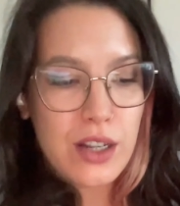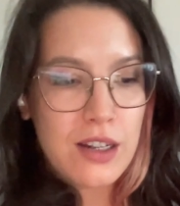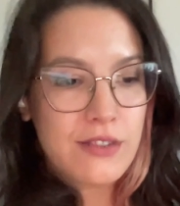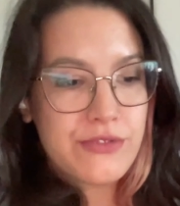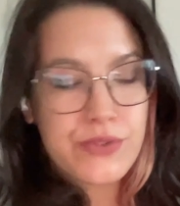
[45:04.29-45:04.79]

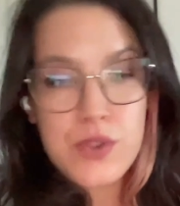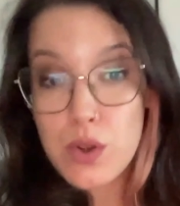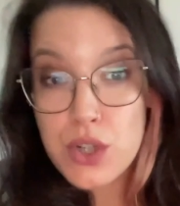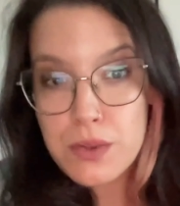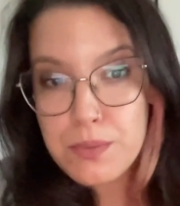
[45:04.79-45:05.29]
of
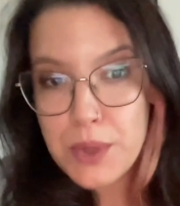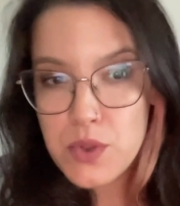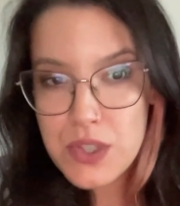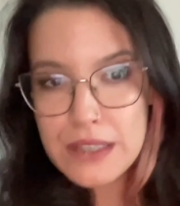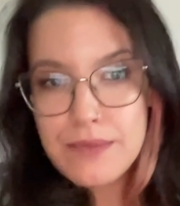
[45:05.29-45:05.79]
social
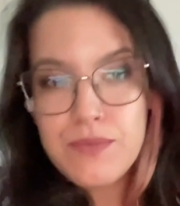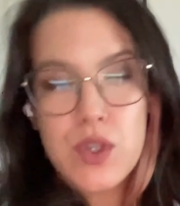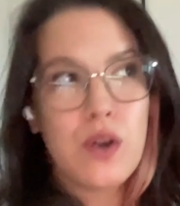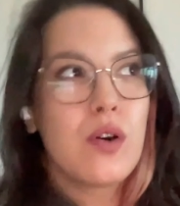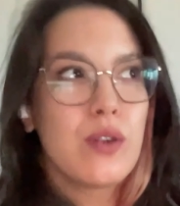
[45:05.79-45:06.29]
posting,
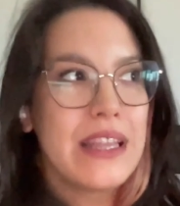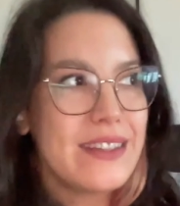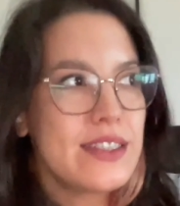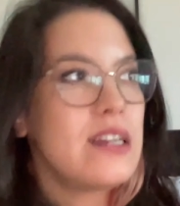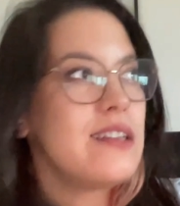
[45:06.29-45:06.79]
so
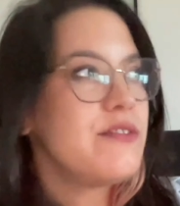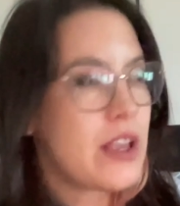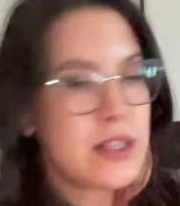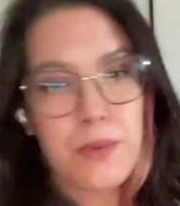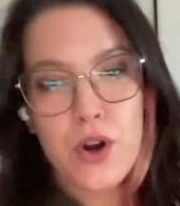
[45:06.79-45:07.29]
LinkedIn,
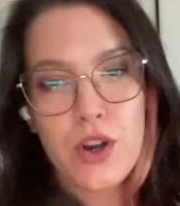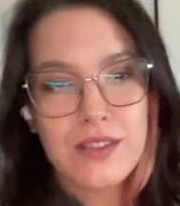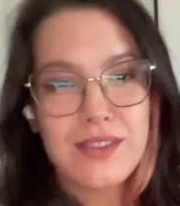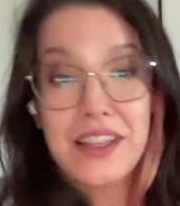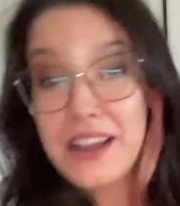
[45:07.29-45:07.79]
Facebook.
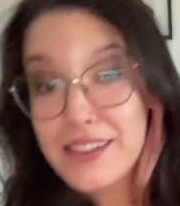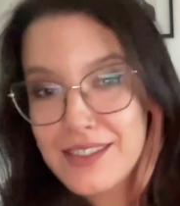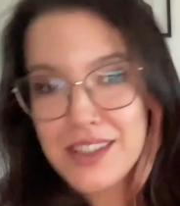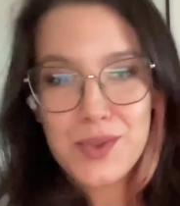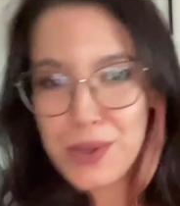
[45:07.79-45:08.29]

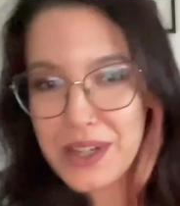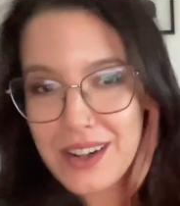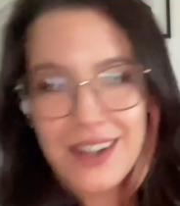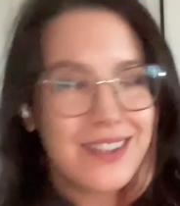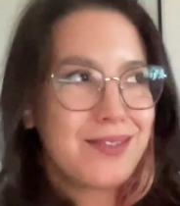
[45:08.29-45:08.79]
Nick does
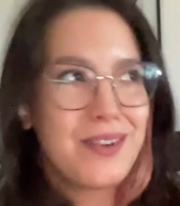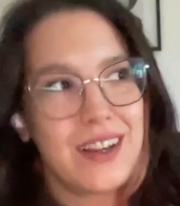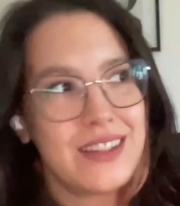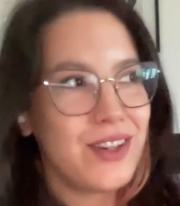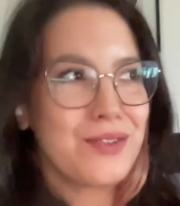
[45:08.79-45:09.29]
Twitter.
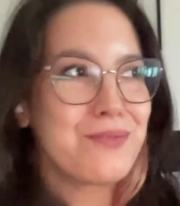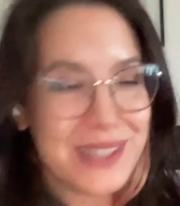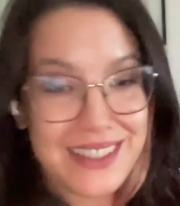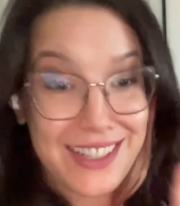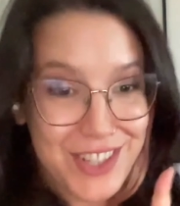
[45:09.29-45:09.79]
I don't,
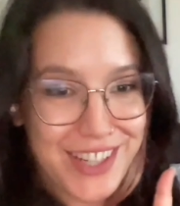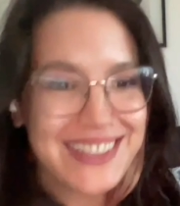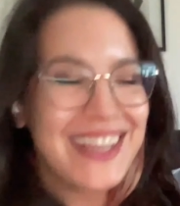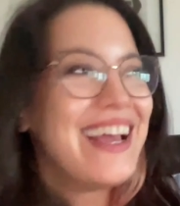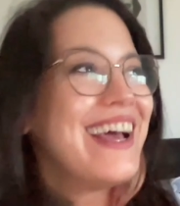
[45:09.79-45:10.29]
but I should.